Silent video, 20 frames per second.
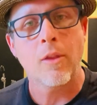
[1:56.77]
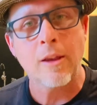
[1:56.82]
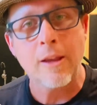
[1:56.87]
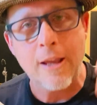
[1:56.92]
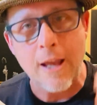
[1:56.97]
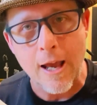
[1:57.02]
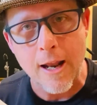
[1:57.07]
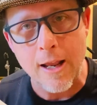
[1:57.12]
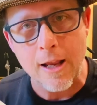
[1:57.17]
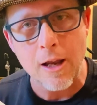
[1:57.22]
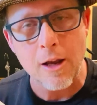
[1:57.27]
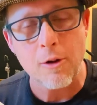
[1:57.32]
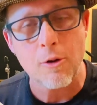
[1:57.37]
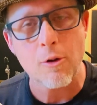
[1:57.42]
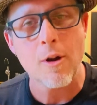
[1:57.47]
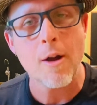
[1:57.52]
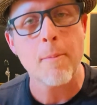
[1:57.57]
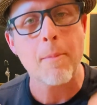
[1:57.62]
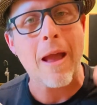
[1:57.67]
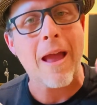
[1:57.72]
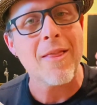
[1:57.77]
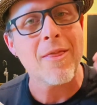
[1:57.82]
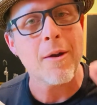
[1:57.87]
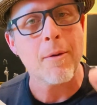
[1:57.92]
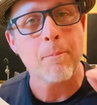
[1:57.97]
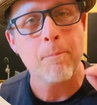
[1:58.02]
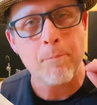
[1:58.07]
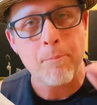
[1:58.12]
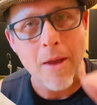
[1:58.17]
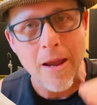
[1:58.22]
getting a grip and the
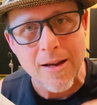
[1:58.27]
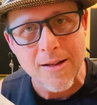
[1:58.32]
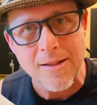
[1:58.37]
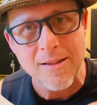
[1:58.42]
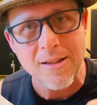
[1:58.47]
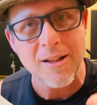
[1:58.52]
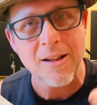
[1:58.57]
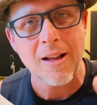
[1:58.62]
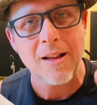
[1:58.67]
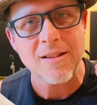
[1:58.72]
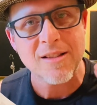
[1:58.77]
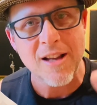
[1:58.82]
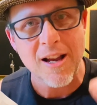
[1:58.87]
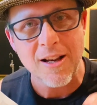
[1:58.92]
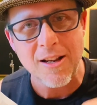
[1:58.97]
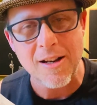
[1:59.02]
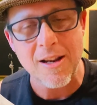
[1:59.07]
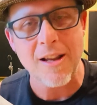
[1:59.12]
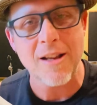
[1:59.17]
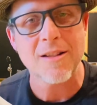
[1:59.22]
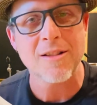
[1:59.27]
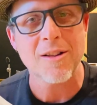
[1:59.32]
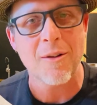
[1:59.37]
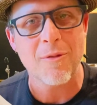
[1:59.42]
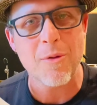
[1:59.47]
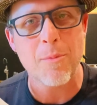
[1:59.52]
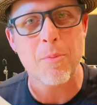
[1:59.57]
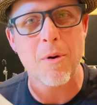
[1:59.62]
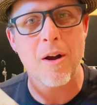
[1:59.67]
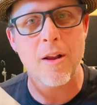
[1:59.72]
basic techniques
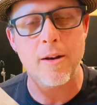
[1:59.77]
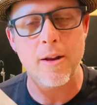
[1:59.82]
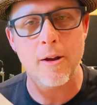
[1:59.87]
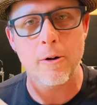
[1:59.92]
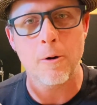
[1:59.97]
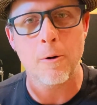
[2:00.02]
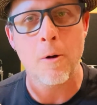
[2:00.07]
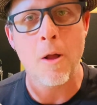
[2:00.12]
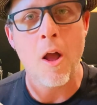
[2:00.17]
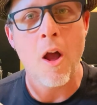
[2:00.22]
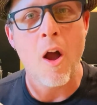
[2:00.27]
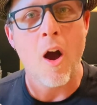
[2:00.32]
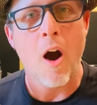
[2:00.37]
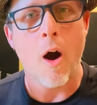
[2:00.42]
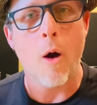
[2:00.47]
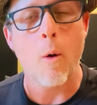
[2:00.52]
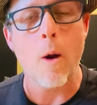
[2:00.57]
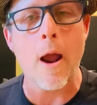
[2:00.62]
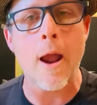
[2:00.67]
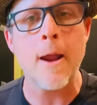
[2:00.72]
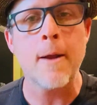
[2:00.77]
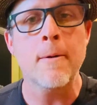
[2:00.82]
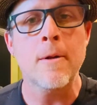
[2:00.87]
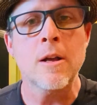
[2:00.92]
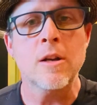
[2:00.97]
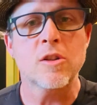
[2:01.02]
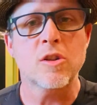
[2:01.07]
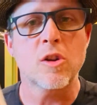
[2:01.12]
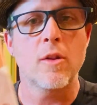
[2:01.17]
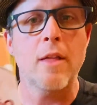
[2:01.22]
of the pandeiro. All right,
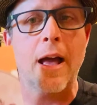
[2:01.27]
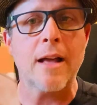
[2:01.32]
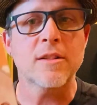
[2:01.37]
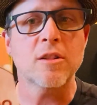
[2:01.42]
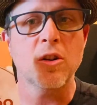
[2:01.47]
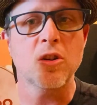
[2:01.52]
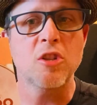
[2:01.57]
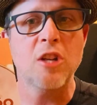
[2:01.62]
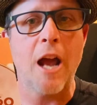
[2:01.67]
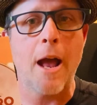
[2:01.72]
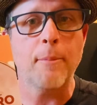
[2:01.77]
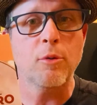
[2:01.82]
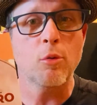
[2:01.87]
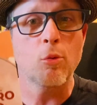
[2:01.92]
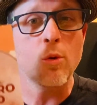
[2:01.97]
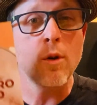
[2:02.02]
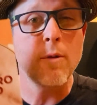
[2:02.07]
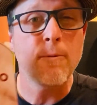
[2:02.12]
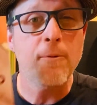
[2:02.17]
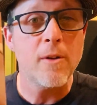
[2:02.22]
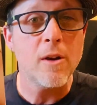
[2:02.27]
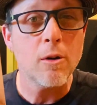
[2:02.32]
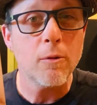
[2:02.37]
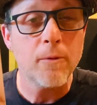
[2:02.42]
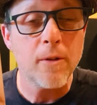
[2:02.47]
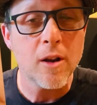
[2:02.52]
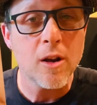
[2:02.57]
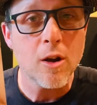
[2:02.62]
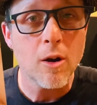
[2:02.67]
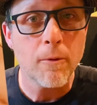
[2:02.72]
so that's our chapter reveal
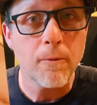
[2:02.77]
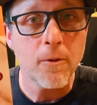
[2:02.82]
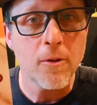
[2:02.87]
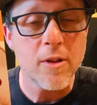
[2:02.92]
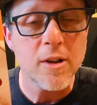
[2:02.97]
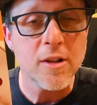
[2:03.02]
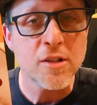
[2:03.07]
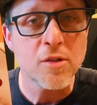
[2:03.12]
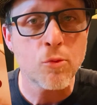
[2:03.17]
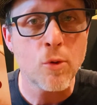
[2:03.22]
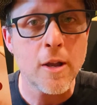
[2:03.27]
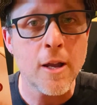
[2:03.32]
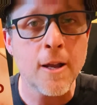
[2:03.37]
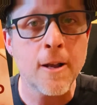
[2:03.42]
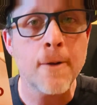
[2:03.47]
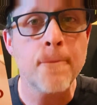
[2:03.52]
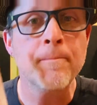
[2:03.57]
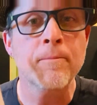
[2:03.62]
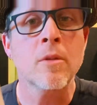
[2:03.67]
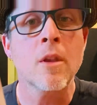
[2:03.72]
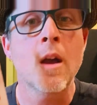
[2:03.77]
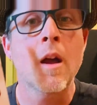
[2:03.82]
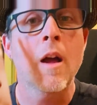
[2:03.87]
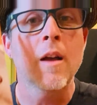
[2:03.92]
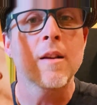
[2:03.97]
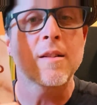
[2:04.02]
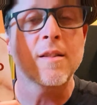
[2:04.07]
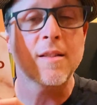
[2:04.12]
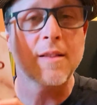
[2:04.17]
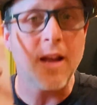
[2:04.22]
video for this week.
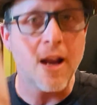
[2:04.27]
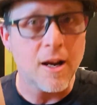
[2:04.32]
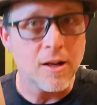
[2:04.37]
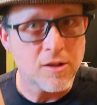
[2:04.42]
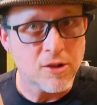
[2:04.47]
Stay